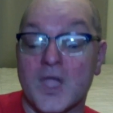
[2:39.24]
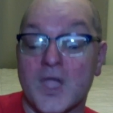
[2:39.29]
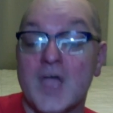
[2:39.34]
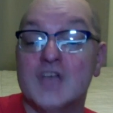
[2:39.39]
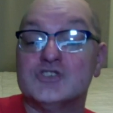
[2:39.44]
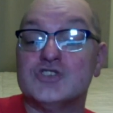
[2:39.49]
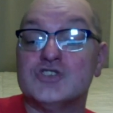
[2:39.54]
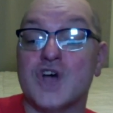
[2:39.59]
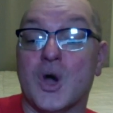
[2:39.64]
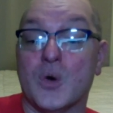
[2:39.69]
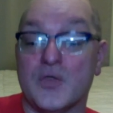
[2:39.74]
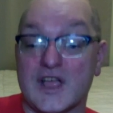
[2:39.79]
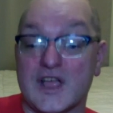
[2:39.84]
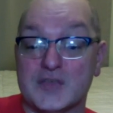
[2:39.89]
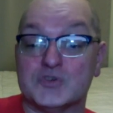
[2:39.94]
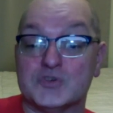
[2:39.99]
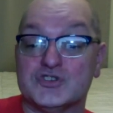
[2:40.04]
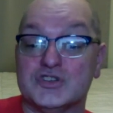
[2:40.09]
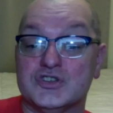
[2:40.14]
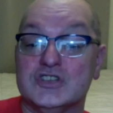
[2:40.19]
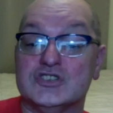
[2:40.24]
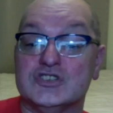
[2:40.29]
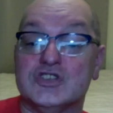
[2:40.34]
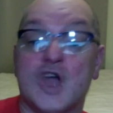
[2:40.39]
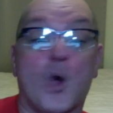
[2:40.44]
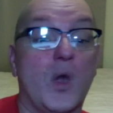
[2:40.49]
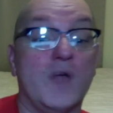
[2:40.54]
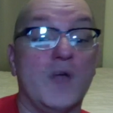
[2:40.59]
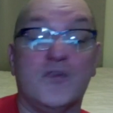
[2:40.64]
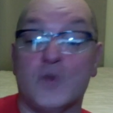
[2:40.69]
So that's what you need to
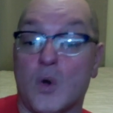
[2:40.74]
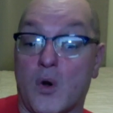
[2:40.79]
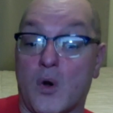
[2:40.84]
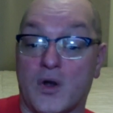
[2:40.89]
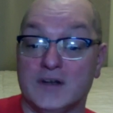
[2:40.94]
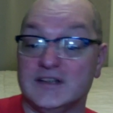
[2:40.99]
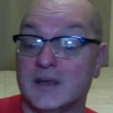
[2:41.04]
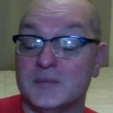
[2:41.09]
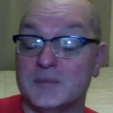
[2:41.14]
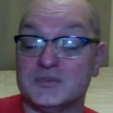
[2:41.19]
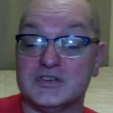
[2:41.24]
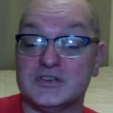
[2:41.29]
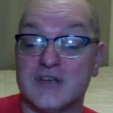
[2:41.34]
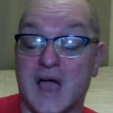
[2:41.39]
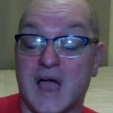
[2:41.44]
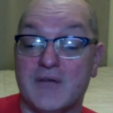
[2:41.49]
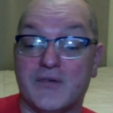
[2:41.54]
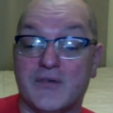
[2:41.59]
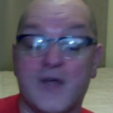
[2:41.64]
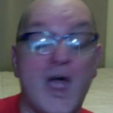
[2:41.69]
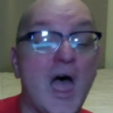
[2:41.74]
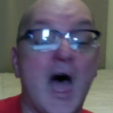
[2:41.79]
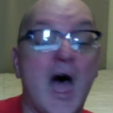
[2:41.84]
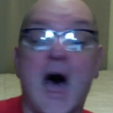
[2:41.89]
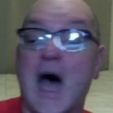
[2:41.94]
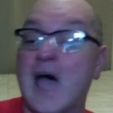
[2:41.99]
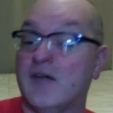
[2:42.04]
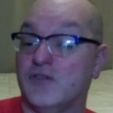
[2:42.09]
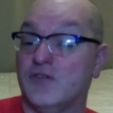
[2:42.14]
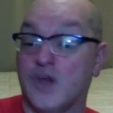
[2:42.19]
know. If you are a dumpster diver, I
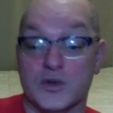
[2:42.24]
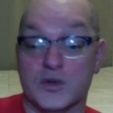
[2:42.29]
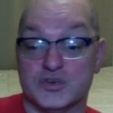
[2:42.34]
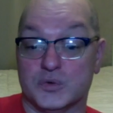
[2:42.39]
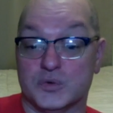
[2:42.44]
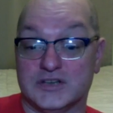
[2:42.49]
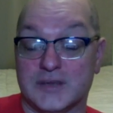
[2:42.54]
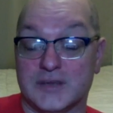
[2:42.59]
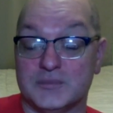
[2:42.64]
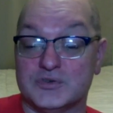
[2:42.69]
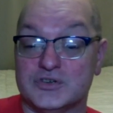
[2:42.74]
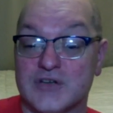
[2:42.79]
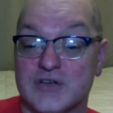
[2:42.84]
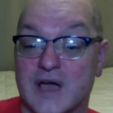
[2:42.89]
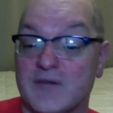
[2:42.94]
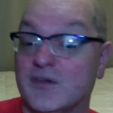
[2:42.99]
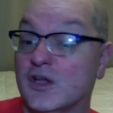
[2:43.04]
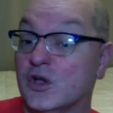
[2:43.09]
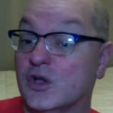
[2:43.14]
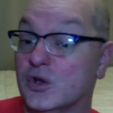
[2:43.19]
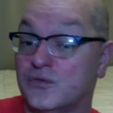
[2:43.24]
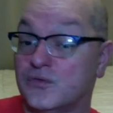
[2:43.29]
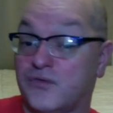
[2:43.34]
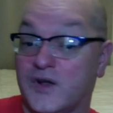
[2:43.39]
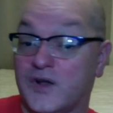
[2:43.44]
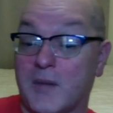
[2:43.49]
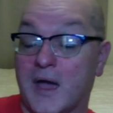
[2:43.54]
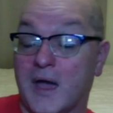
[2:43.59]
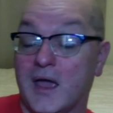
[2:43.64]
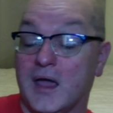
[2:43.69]
have no issue with dumpster diving. A good
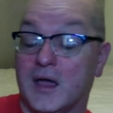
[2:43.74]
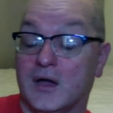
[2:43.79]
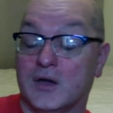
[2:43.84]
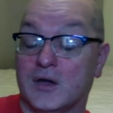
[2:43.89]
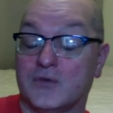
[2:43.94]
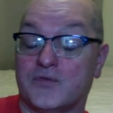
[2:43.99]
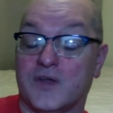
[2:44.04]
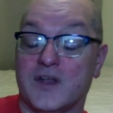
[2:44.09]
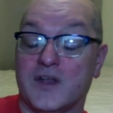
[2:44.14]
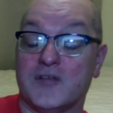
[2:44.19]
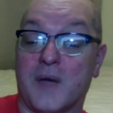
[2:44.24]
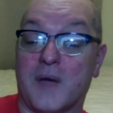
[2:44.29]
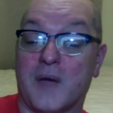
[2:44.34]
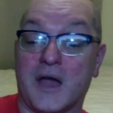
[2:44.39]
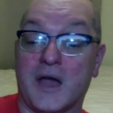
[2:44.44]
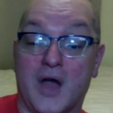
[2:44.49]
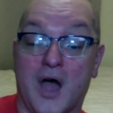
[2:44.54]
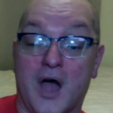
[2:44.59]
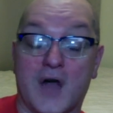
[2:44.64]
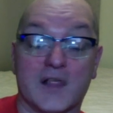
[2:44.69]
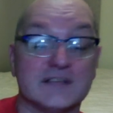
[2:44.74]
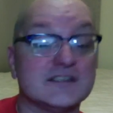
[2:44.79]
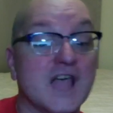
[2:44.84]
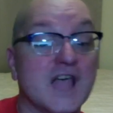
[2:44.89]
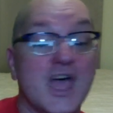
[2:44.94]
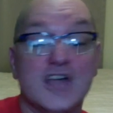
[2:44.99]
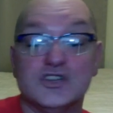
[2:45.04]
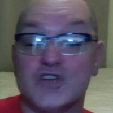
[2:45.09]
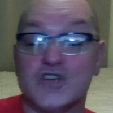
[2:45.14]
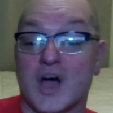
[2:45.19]
friend of mine, a good friend of mine, Hollis,
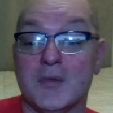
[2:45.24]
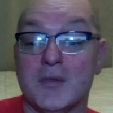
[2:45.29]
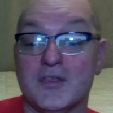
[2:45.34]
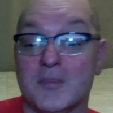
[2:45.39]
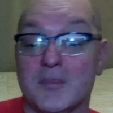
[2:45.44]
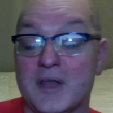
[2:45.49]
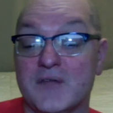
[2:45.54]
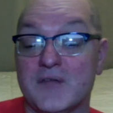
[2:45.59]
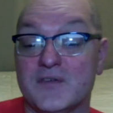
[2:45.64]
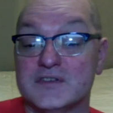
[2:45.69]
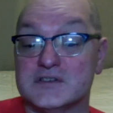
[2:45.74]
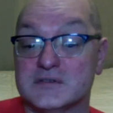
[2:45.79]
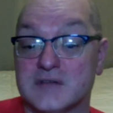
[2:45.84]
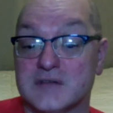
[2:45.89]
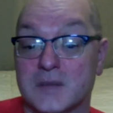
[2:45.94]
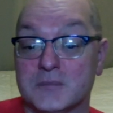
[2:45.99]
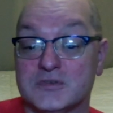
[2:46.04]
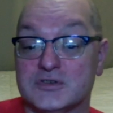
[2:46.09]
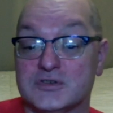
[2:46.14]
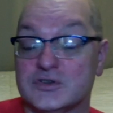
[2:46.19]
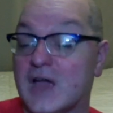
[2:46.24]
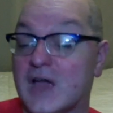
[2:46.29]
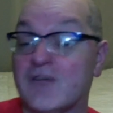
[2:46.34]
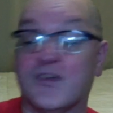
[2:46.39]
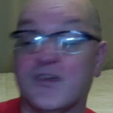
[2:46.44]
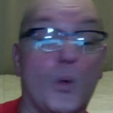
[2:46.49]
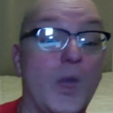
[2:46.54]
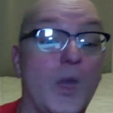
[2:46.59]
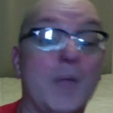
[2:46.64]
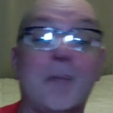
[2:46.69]
taught me the benefits of dumpster
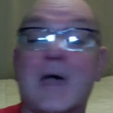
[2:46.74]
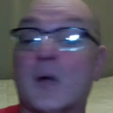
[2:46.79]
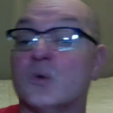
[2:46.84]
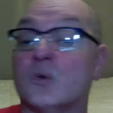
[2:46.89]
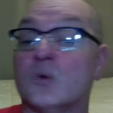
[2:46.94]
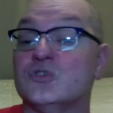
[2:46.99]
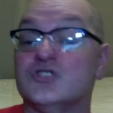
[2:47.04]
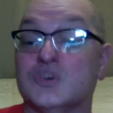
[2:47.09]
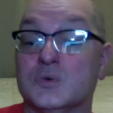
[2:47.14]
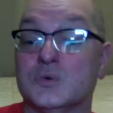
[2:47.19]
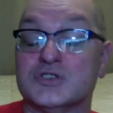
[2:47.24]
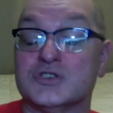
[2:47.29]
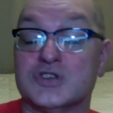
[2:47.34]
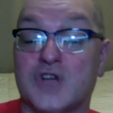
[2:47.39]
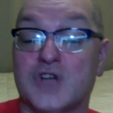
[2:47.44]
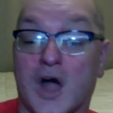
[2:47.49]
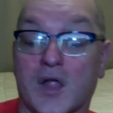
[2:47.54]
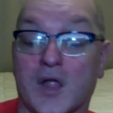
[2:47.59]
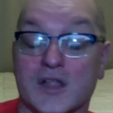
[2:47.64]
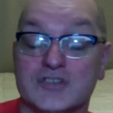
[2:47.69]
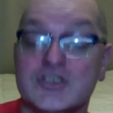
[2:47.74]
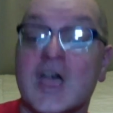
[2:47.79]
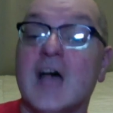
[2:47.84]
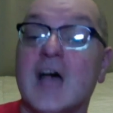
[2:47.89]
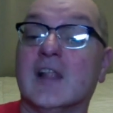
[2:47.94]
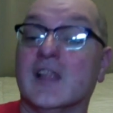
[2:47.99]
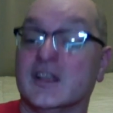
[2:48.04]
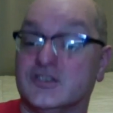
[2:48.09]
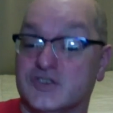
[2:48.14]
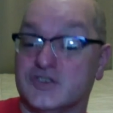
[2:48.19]
diving way back when she was in college.
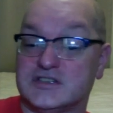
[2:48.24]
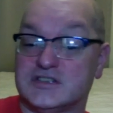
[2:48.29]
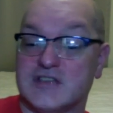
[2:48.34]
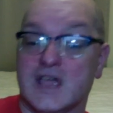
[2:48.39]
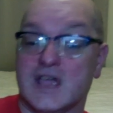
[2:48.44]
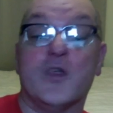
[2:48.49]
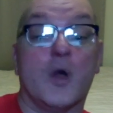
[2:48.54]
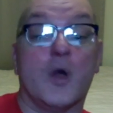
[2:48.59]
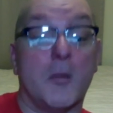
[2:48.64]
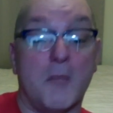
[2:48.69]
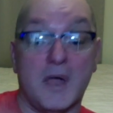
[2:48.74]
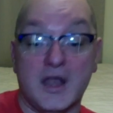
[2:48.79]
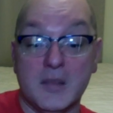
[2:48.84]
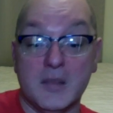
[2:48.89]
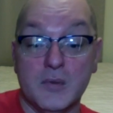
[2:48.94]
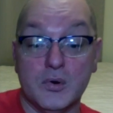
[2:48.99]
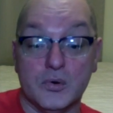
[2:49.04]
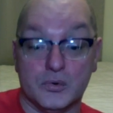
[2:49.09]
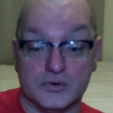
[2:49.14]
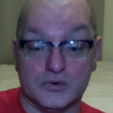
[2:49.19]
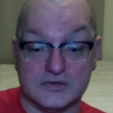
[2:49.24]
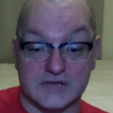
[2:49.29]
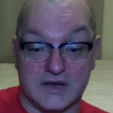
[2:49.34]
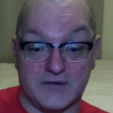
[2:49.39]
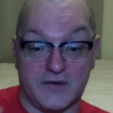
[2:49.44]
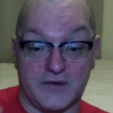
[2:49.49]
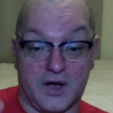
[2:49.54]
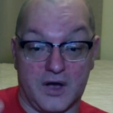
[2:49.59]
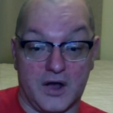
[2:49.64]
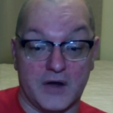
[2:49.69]
Let's just say there are many moons that
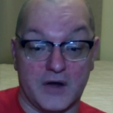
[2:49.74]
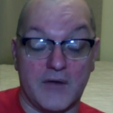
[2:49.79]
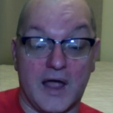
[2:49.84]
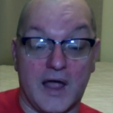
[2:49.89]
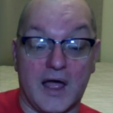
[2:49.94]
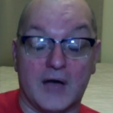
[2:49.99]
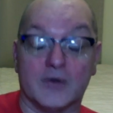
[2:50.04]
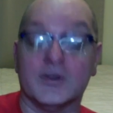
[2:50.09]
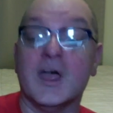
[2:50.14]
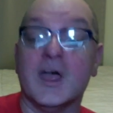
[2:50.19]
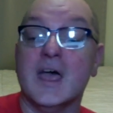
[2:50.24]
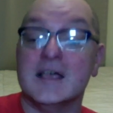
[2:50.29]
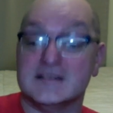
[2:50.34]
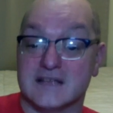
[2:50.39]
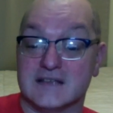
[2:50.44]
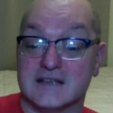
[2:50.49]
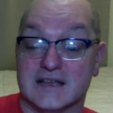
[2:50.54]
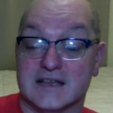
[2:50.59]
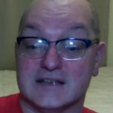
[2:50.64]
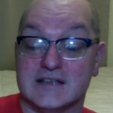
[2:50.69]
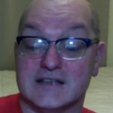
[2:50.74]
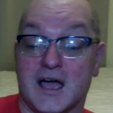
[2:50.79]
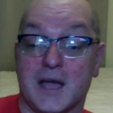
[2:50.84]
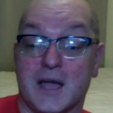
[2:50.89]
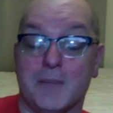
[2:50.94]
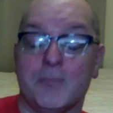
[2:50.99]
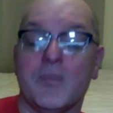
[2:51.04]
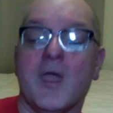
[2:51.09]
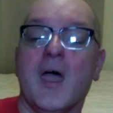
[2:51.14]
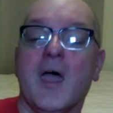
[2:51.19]
have gone around since that
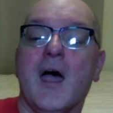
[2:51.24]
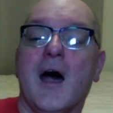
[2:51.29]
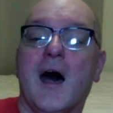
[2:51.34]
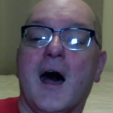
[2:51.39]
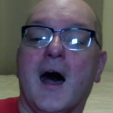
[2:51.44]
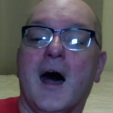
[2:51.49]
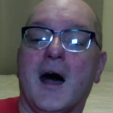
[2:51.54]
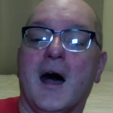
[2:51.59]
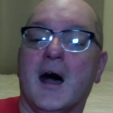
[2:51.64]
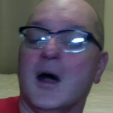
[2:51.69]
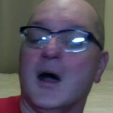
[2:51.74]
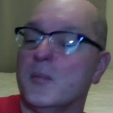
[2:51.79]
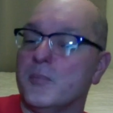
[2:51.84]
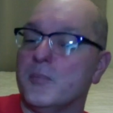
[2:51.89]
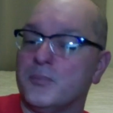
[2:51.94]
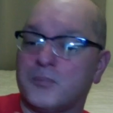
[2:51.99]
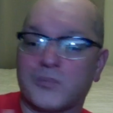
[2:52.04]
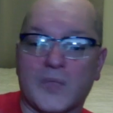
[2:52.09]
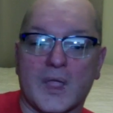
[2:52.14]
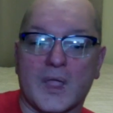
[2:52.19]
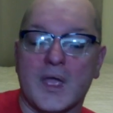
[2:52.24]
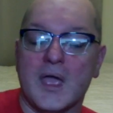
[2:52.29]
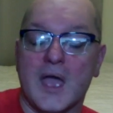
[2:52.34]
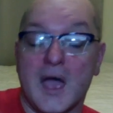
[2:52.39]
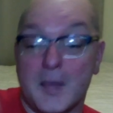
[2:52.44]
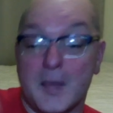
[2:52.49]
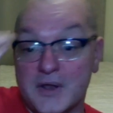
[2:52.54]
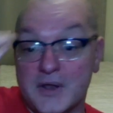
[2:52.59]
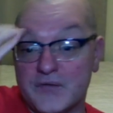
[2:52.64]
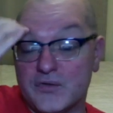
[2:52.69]
time. Uh,
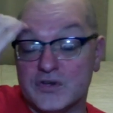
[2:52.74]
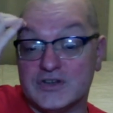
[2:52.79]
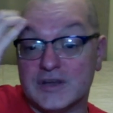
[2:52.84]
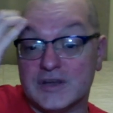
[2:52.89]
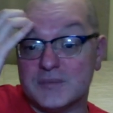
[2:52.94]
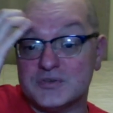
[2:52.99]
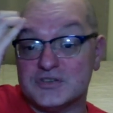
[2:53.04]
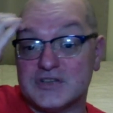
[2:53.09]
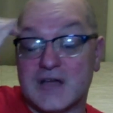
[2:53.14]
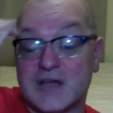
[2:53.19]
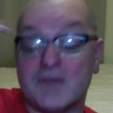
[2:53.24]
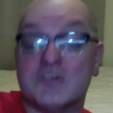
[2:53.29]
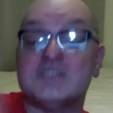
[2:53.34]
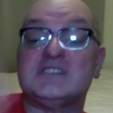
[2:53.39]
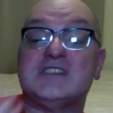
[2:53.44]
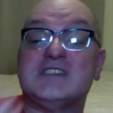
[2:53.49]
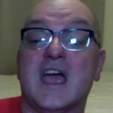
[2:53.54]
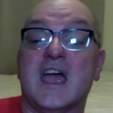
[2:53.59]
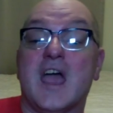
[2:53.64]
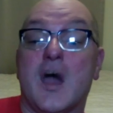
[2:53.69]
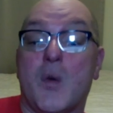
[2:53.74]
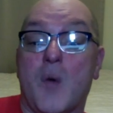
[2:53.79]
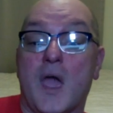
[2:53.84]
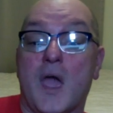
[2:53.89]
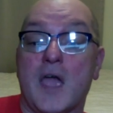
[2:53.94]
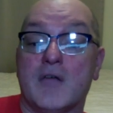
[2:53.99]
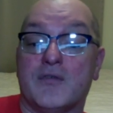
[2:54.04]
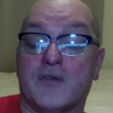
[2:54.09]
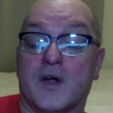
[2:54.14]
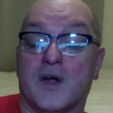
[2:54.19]
uh, but if you're a dumpster diver, stay
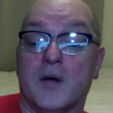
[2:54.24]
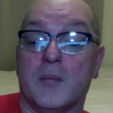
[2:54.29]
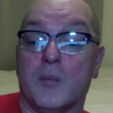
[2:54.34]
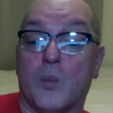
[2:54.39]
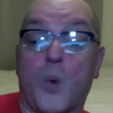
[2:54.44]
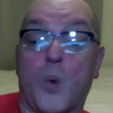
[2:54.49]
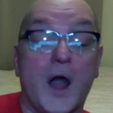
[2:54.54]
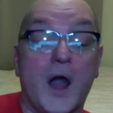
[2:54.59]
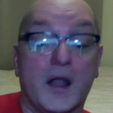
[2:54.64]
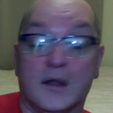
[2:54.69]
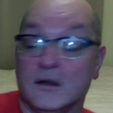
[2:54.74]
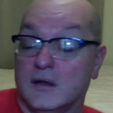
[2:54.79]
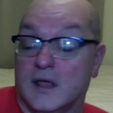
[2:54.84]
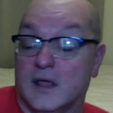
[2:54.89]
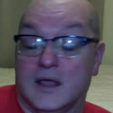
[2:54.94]
away from one.